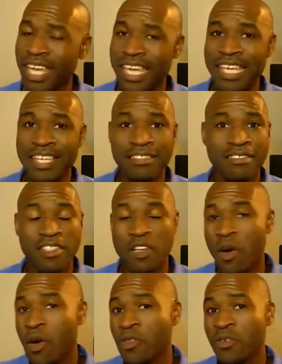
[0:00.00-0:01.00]
And,
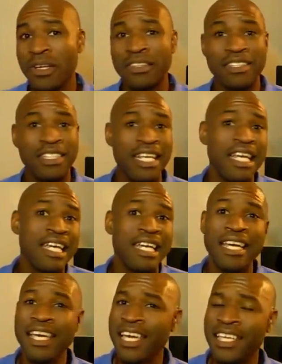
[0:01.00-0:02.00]
all throughout the
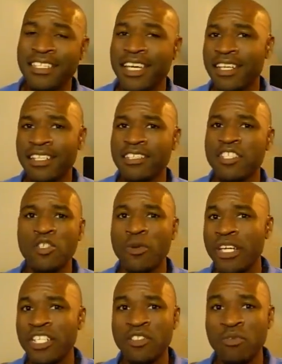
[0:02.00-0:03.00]
day, it's kind of the
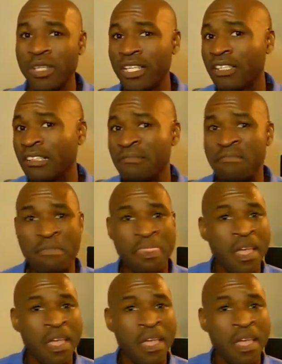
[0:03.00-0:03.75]
situation where,